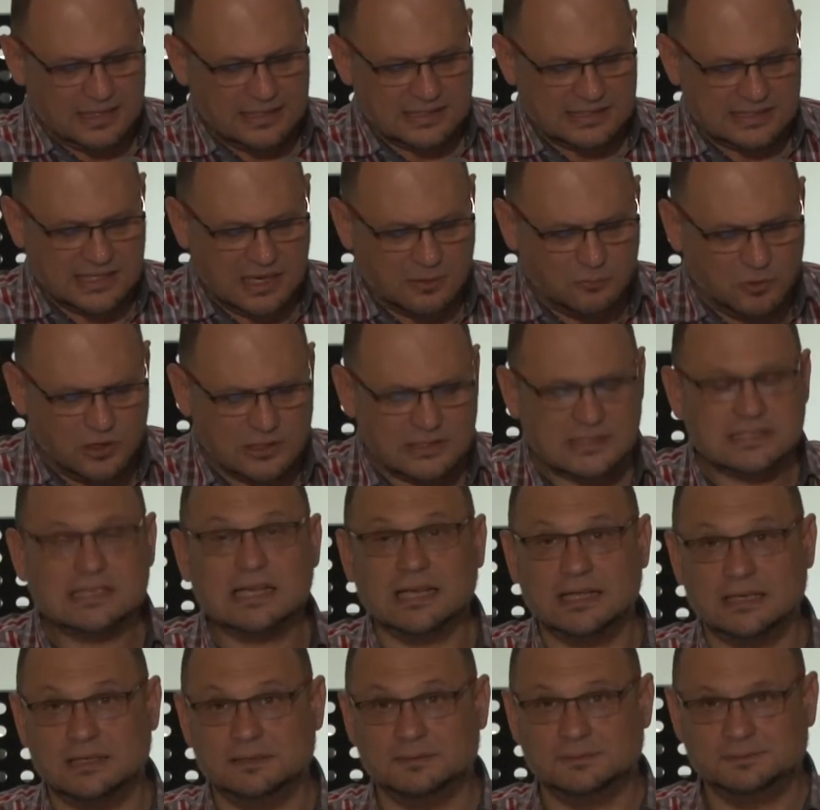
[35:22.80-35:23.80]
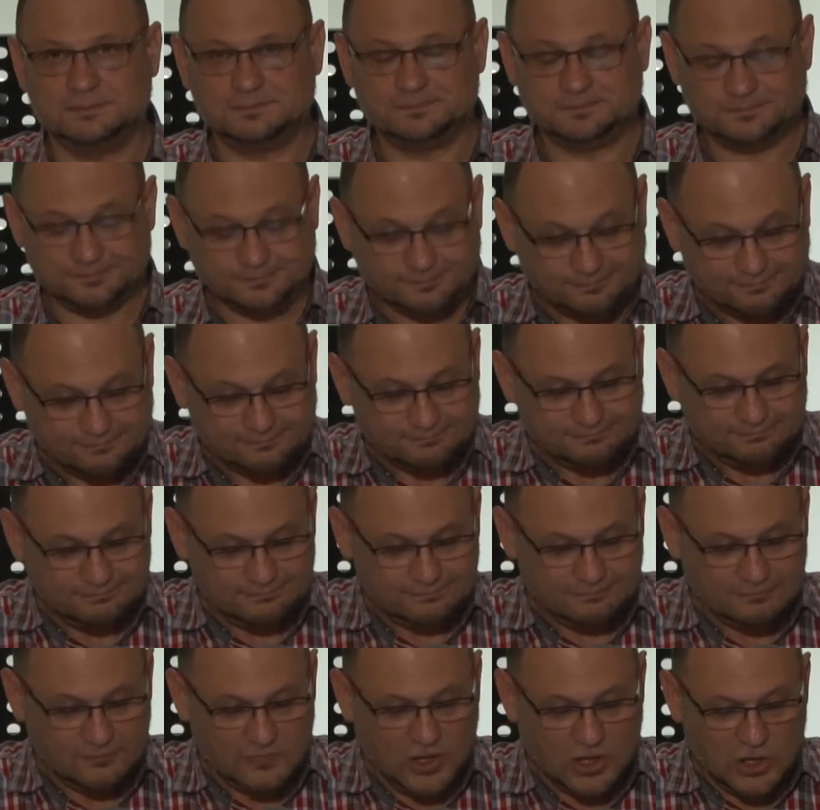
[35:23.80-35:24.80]
Someone said,
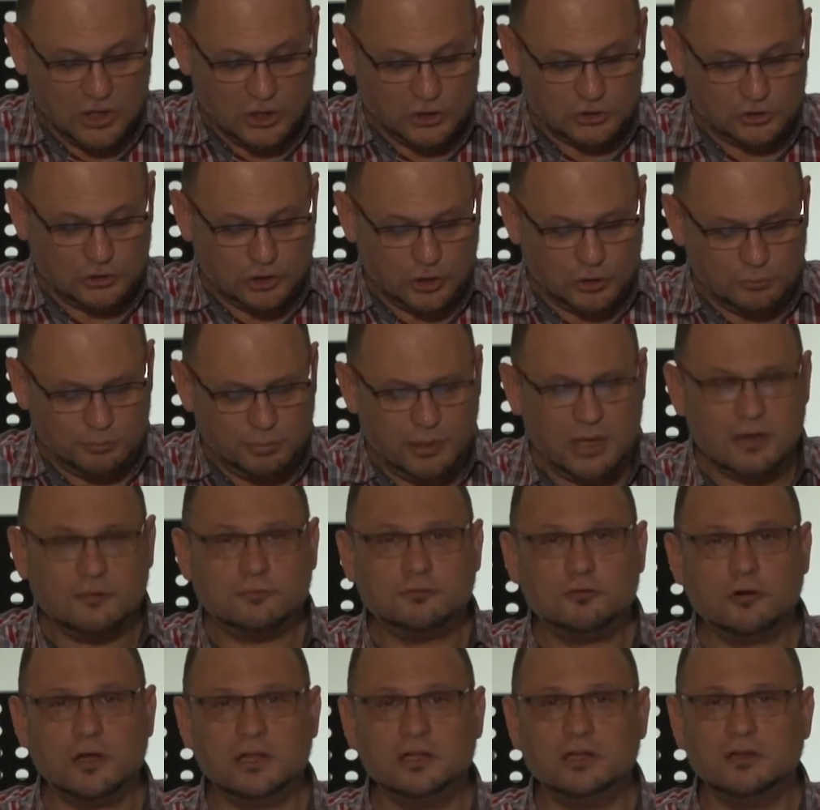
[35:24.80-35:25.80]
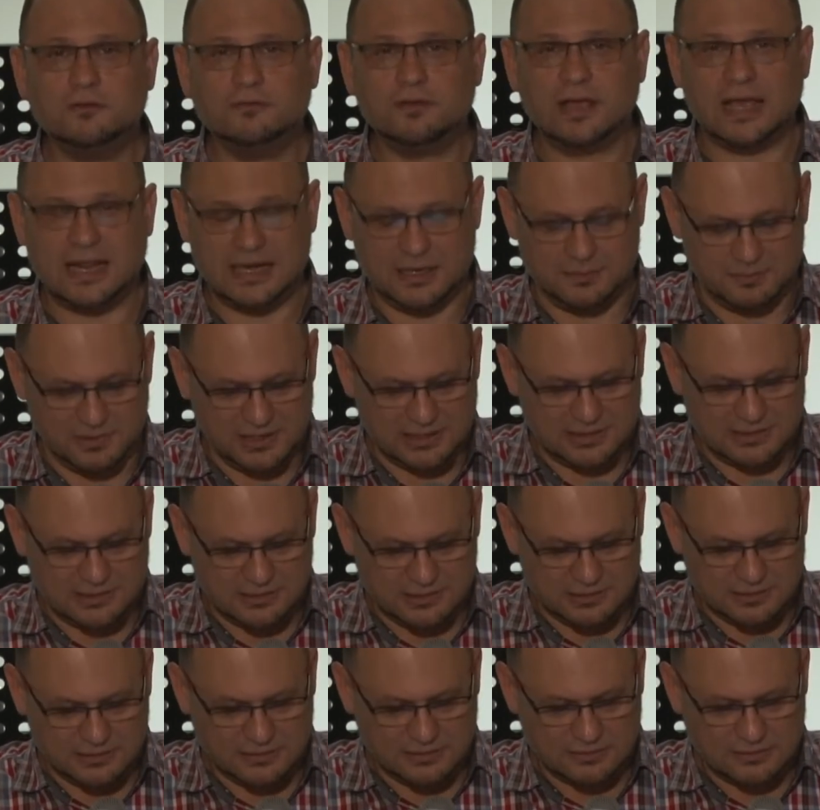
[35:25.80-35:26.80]
don't be afraid of
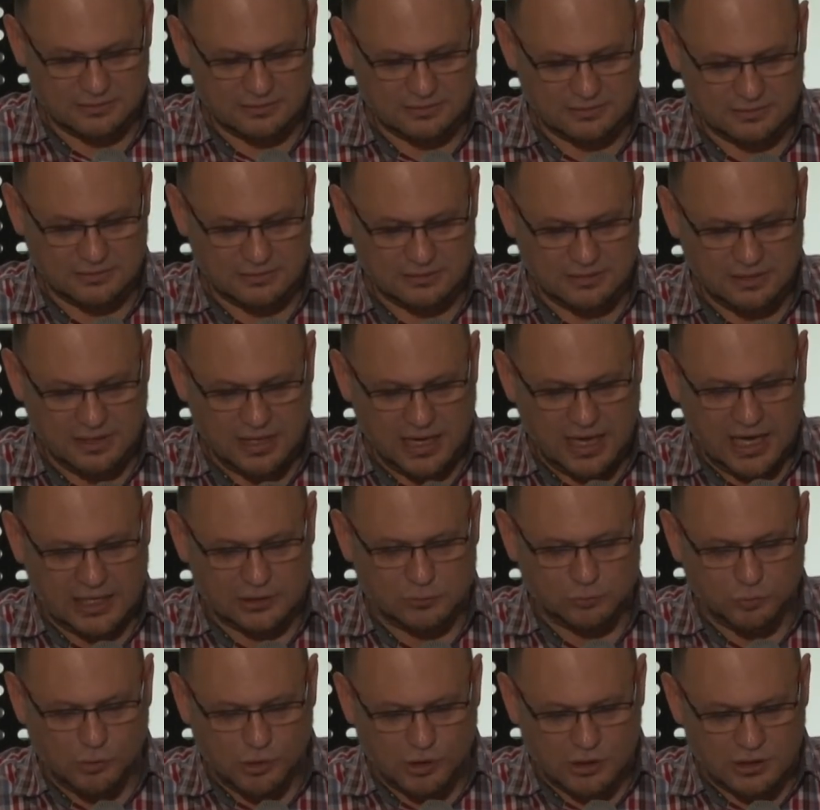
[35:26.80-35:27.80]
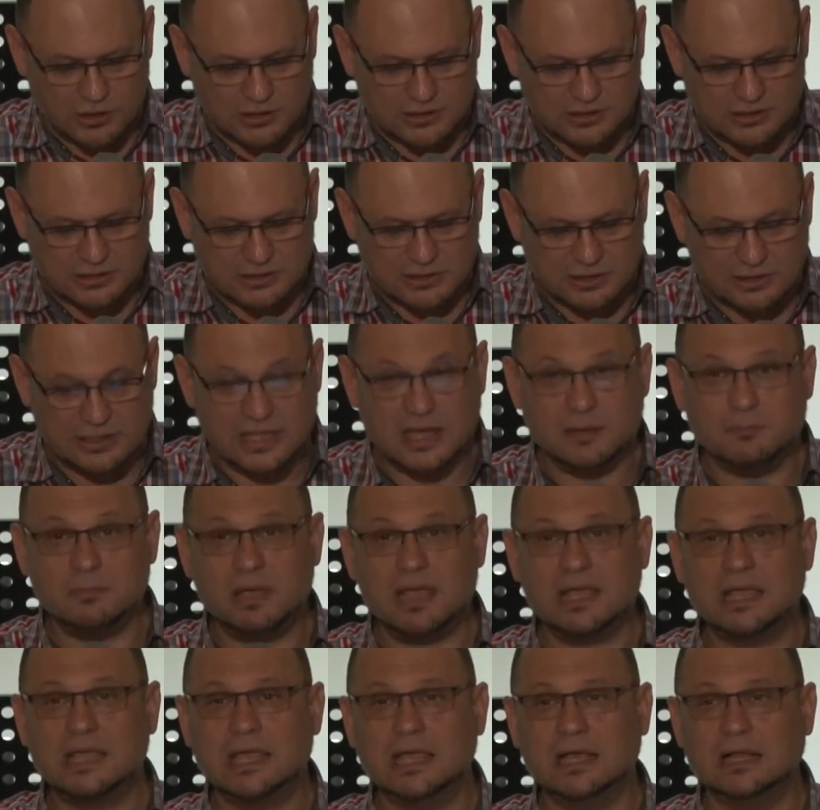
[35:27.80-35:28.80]
enemies. At worst, they
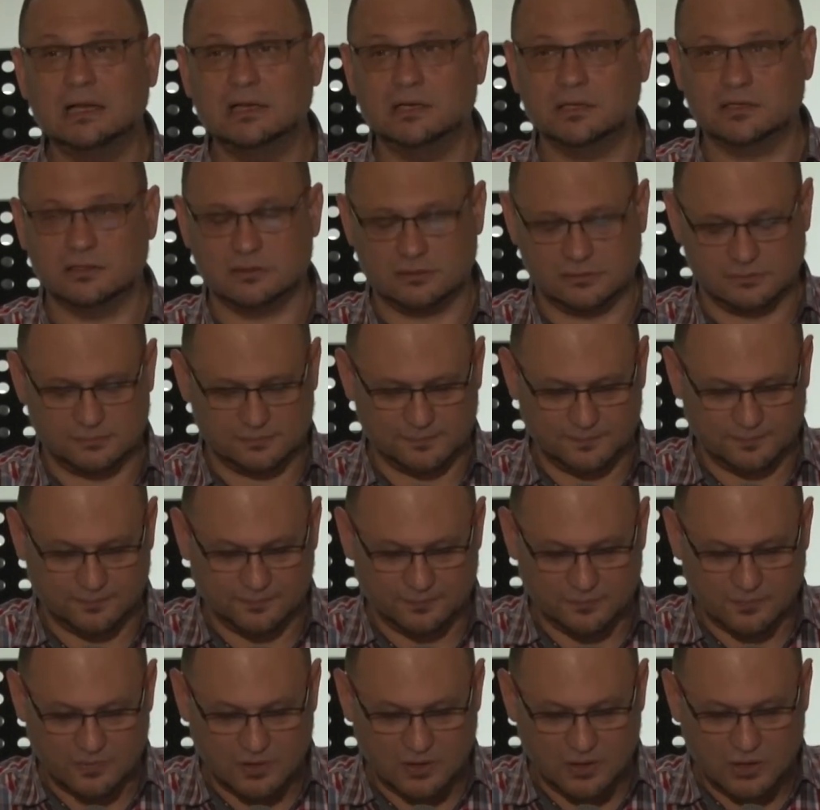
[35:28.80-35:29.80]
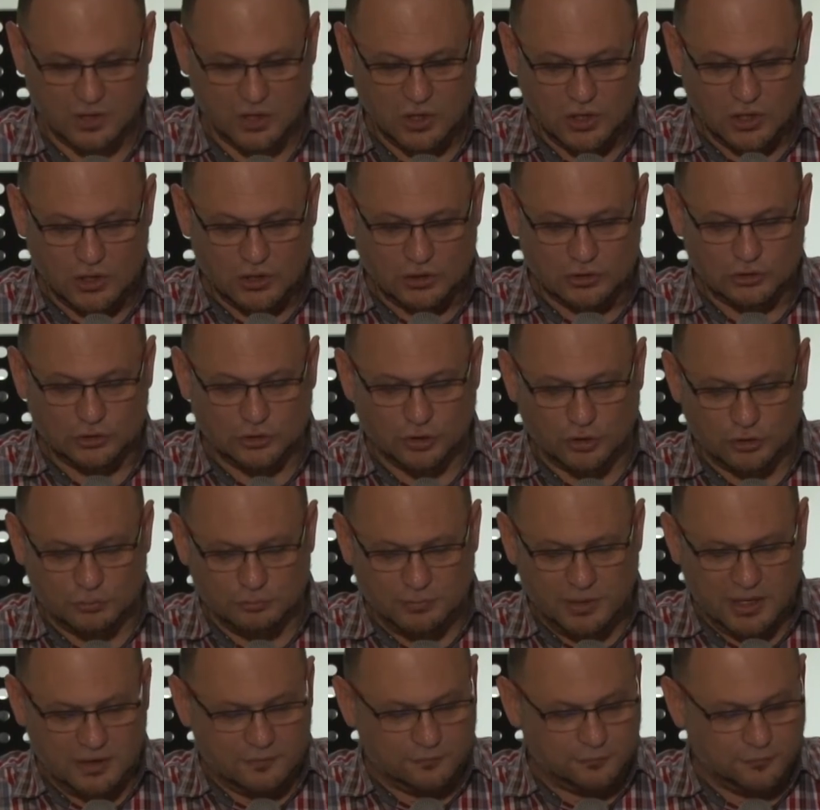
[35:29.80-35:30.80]
may kill you.
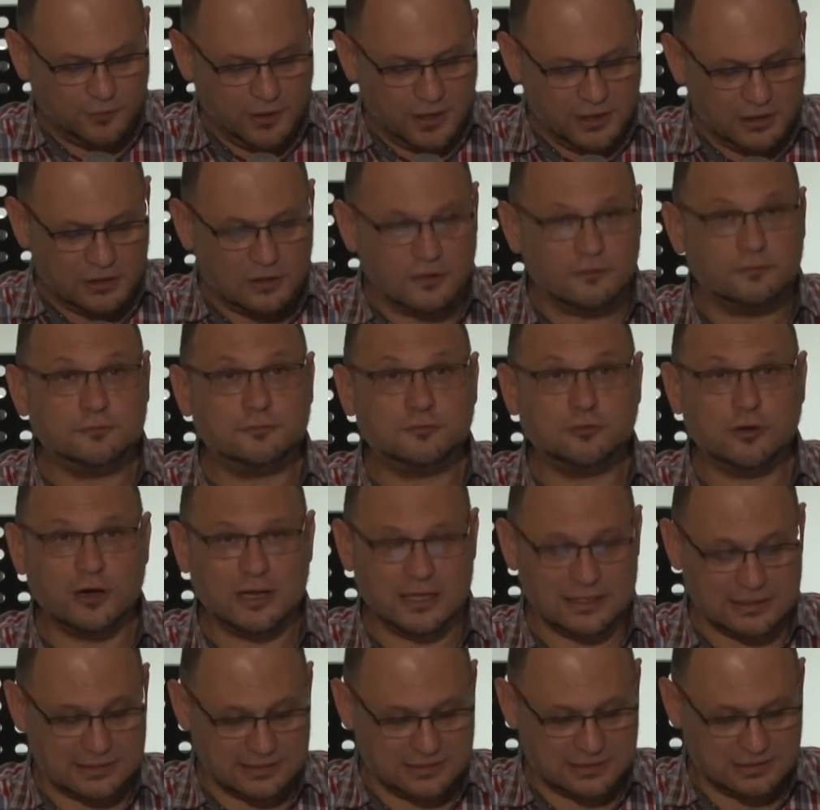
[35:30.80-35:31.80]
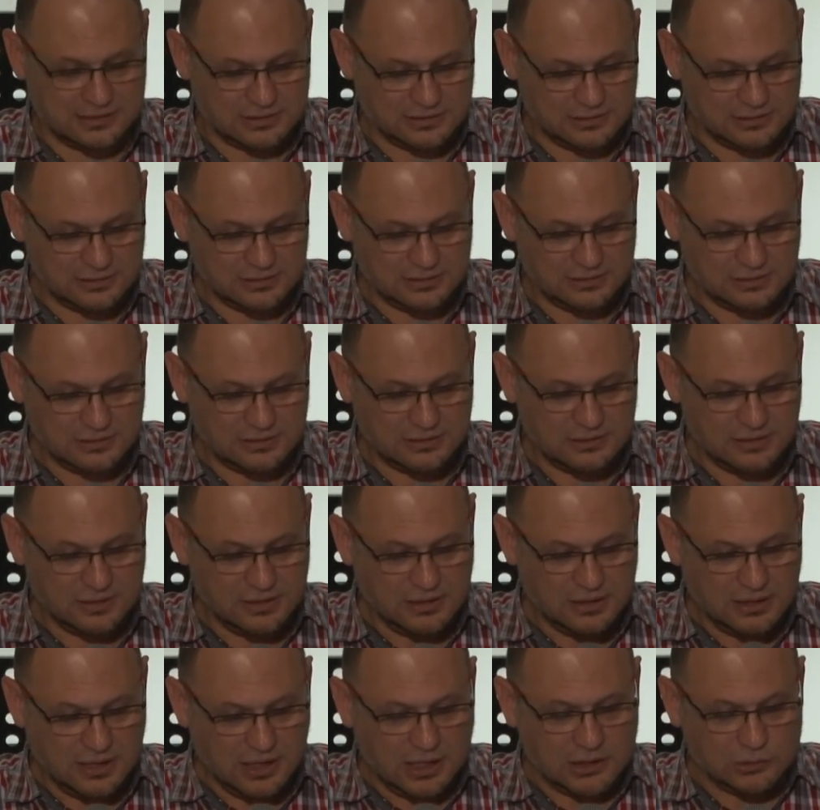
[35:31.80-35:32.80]
Don't be afraid of friends.
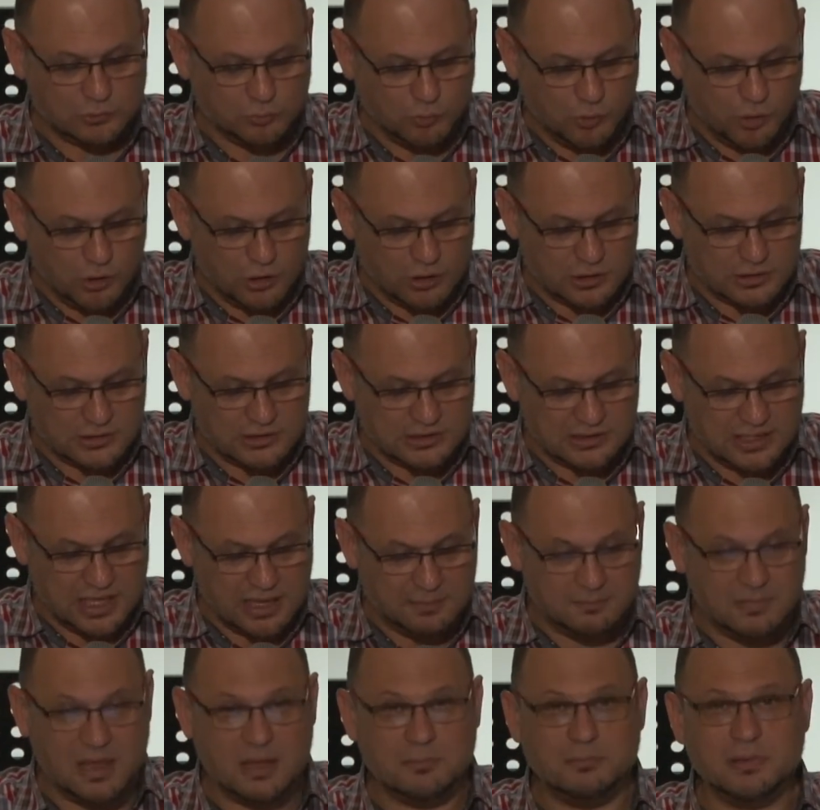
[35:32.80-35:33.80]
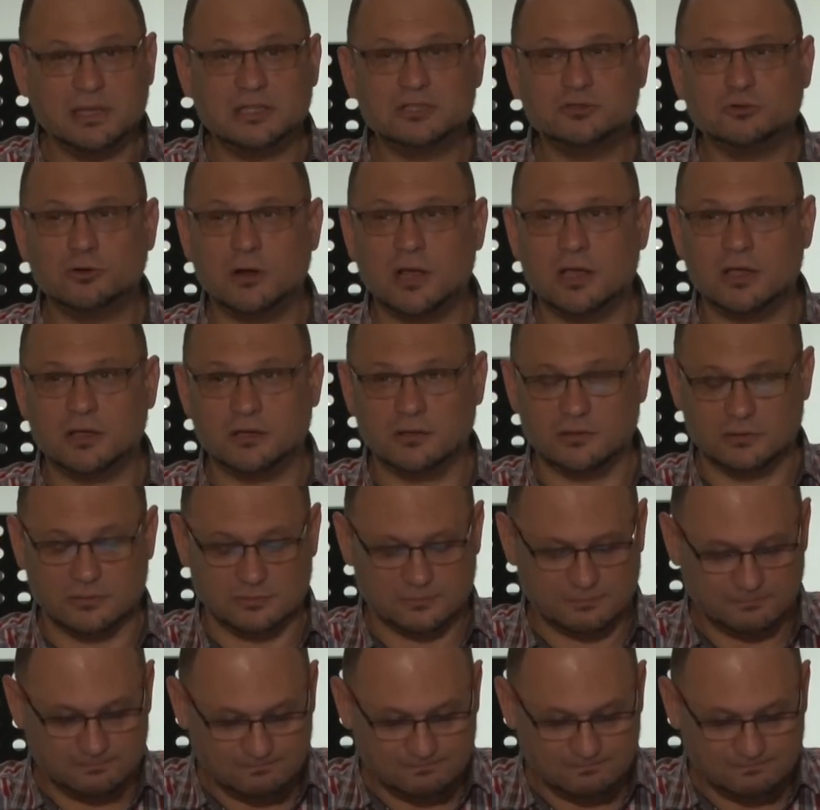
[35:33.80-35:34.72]
At worst, they may betray you.